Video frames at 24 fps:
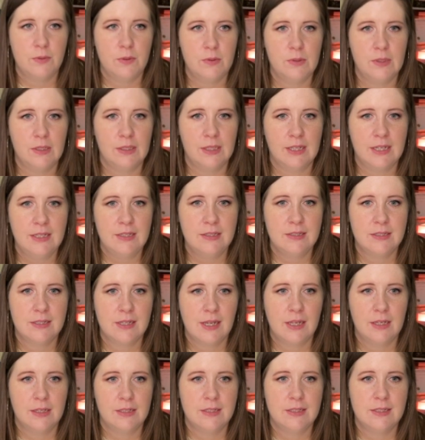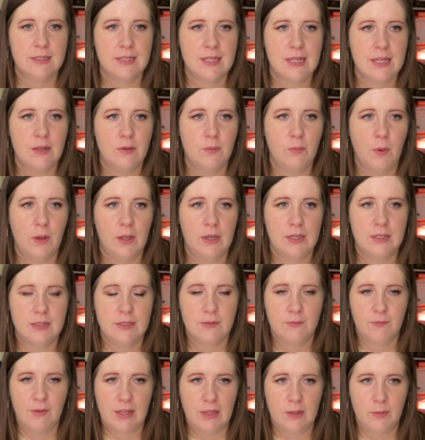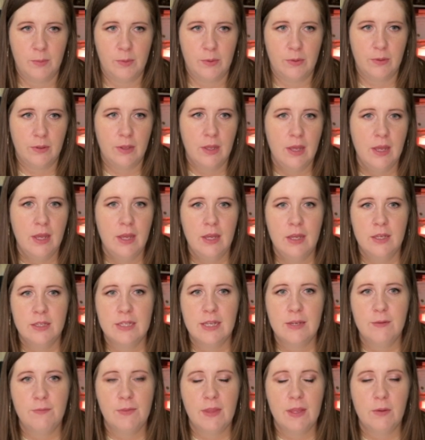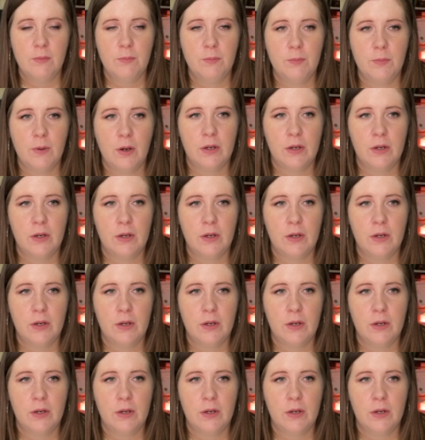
the list and see what is available. If they are